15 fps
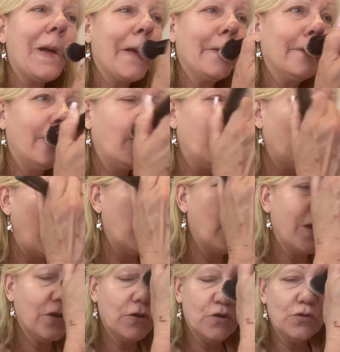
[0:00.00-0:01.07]
But when I
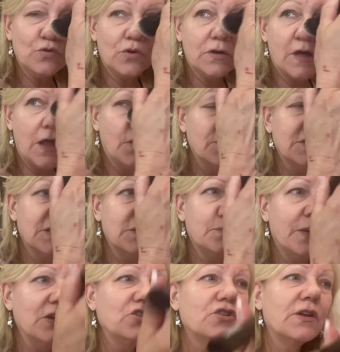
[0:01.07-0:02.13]
wear neutral colors,
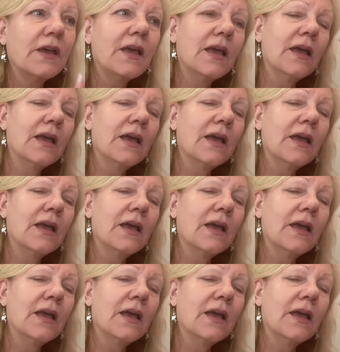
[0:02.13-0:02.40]
especially